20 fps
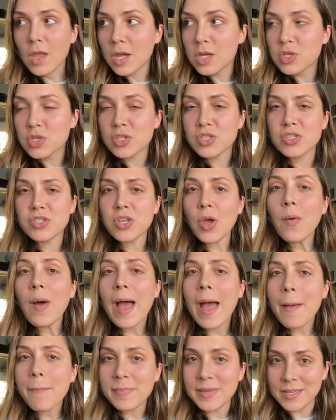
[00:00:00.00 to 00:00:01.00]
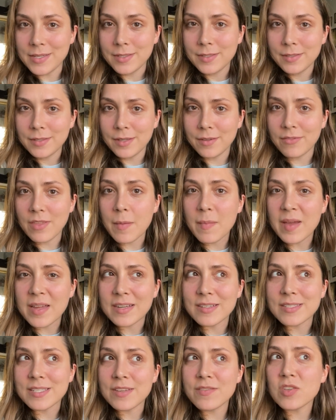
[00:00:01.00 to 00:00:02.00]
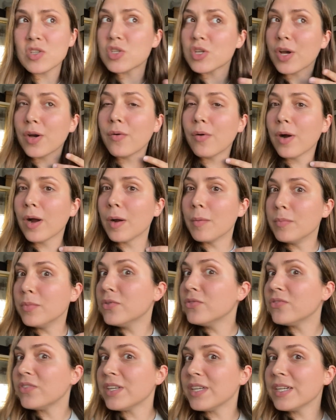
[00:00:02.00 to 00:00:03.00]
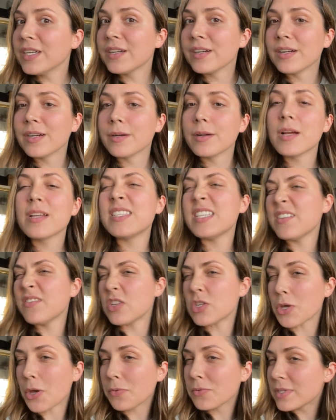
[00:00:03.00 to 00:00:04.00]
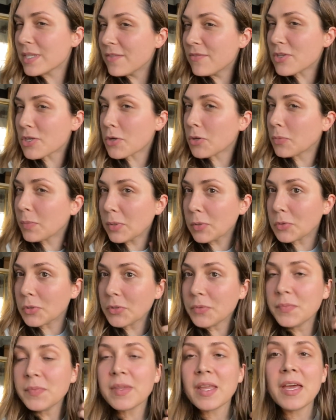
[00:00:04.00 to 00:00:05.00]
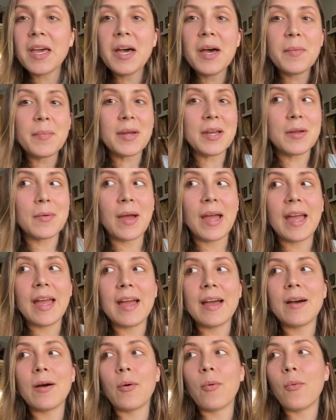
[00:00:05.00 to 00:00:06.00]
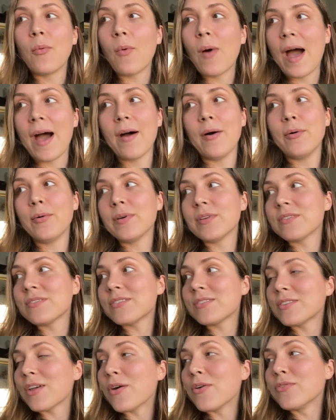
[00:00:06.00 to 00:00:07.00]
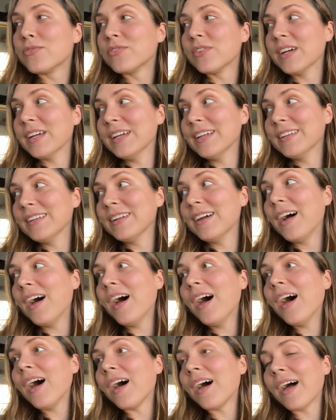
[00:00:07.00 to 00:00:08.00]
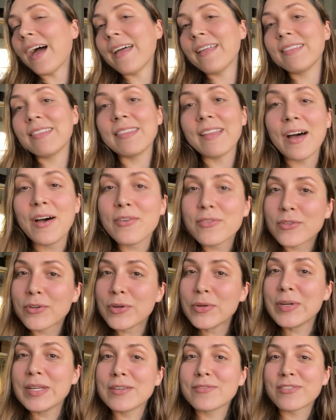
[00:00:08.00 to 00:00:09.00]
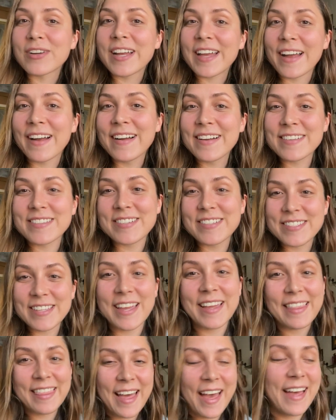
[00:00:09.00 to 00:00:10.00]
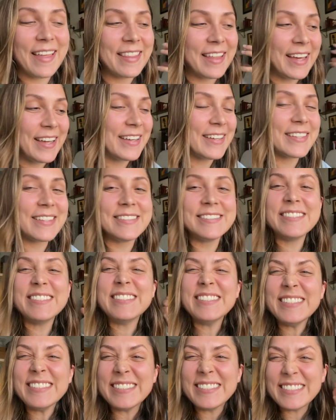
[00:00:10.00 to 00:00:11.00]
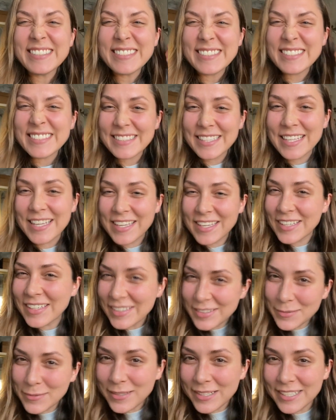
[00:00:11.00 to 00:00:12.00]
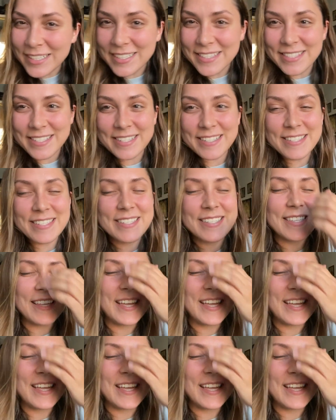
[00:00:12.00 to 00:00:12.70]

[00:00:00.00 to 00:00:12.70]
just so happy, if they made a TV show or a movie or a TV show would be cool. But anyway, wow, so fun. Ugh, I love rooting for characters like that. Like, ooh, the good ones. You're just